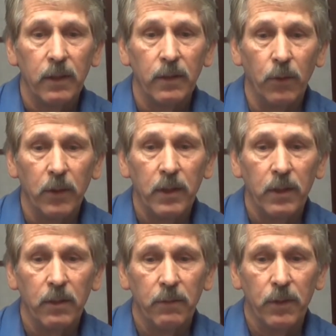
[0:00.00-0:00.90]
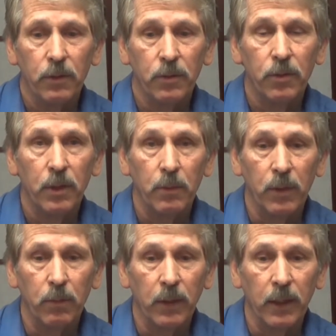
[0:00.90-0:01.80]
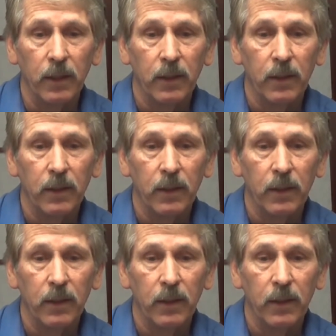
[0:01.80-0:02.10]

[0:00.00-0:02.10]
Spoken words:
knowing the individual's treatment plan,